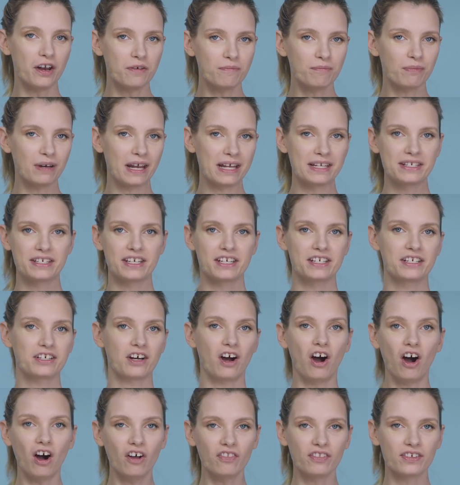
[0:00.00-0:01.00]
unblended
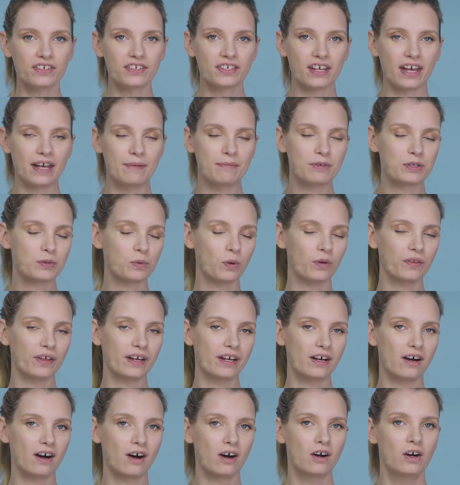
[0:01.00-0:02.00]
aren't the same as what
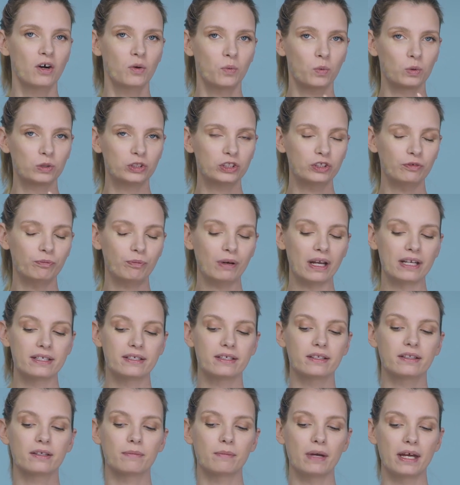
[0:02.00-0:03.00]
they are once you've
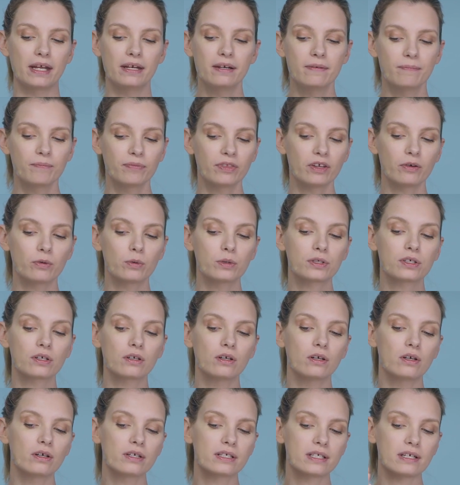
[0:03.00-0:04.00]
blended them in. They're always
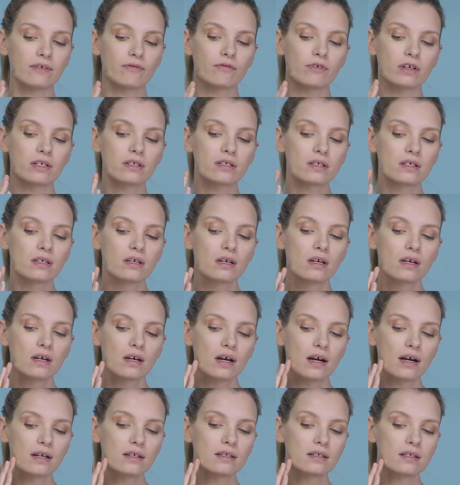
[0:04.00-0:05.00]
going to look different.
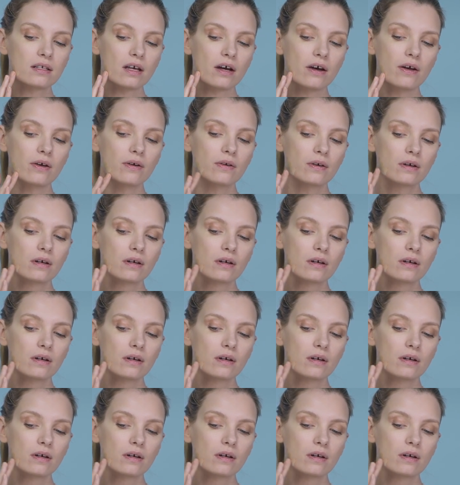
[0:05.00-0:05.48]
And so